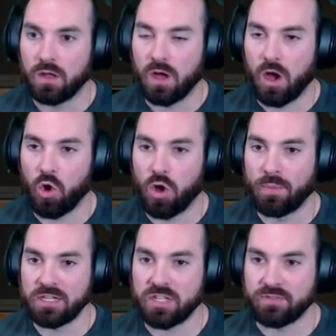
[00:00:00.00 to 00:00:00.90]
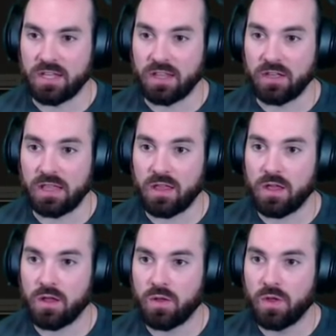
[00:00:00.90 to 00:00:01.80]
Oh, all my stuff's I don't know it. where the assault
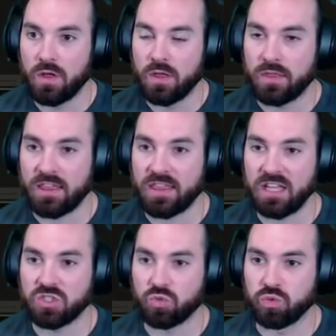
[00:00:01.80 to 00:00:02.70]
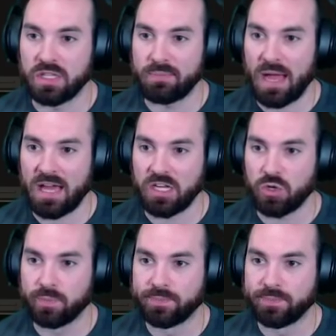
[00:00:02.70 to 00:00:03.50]
rifle went. That thing is really mad at you.